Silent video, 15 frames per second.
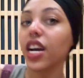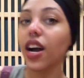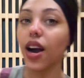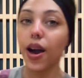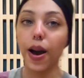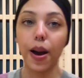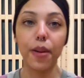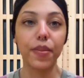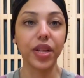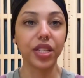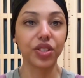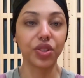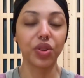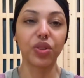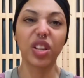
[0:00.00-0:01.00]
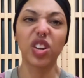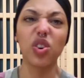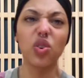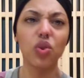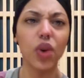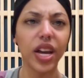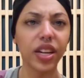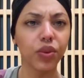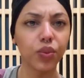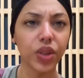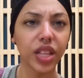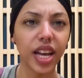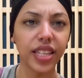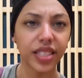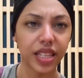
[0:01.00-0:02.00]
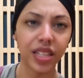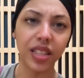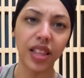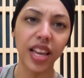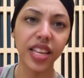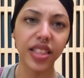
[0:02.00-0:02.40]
And so you're like, oh, I didn't realize I didn't like